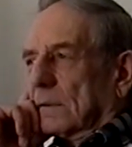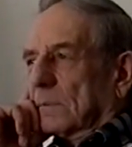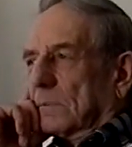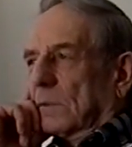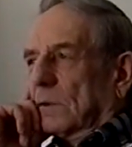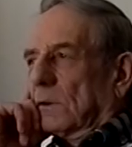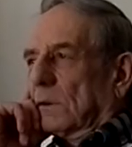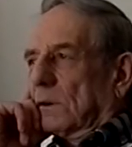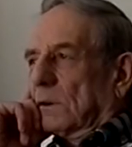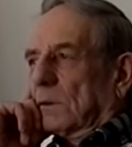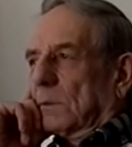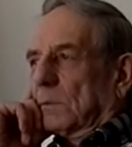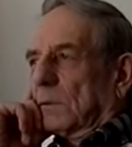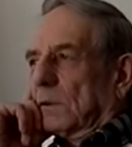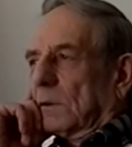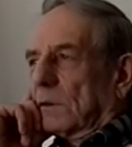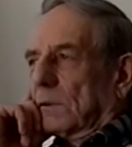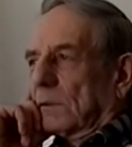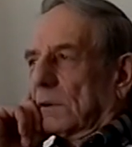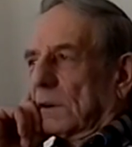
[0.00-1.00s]
boy, oh
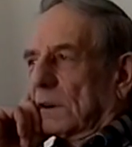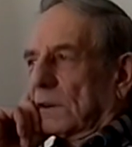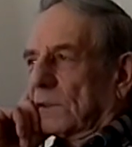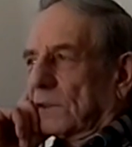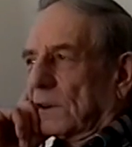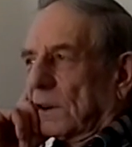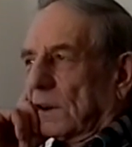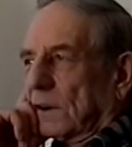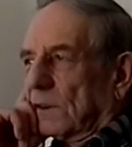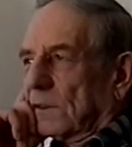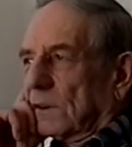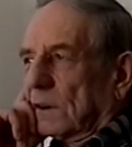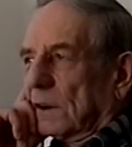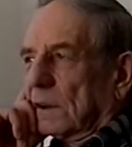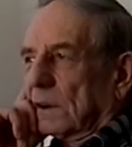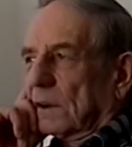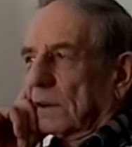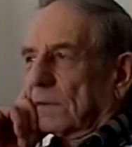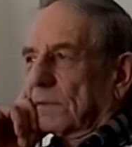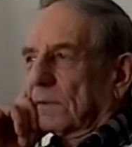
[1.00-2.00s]
boy, what a change of
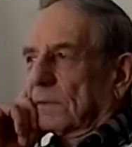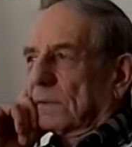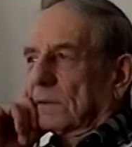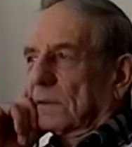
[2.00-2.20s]
life.